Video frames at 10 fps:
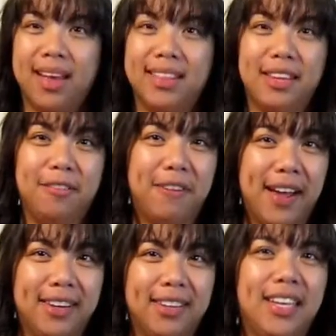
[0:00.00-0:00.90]
And then
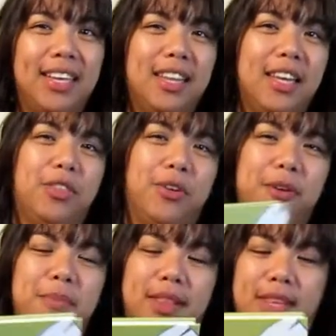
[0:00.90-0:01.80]
finally, the
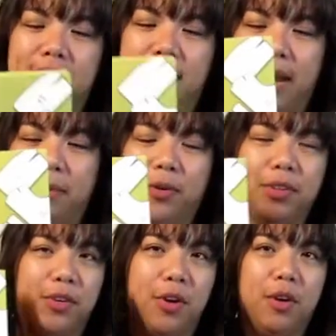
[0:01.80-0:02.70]
third method that I'm
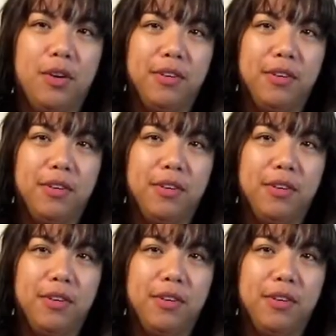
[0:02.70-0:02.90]
going to go